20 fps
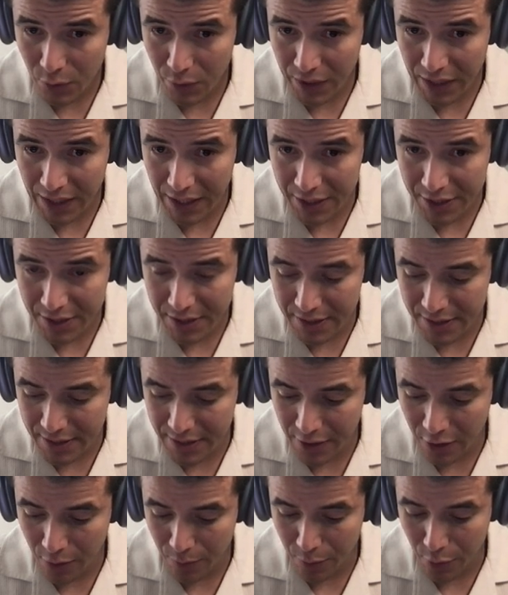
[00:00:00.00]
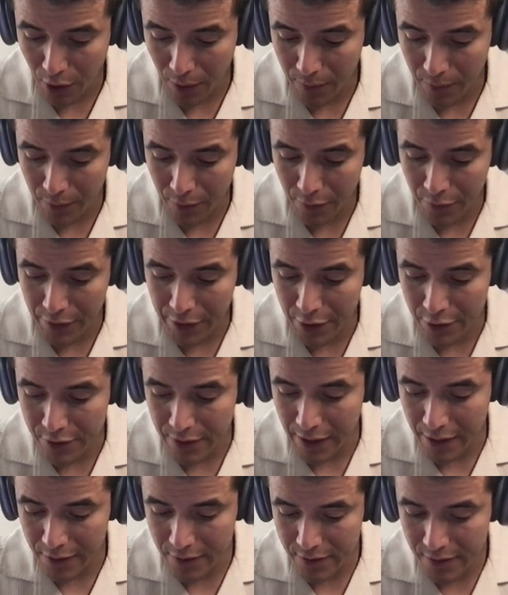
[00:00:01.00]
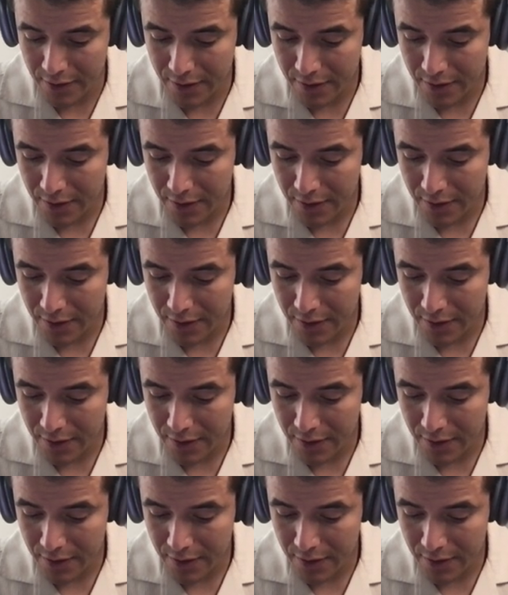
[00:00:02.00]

we can actually see our problem over here now.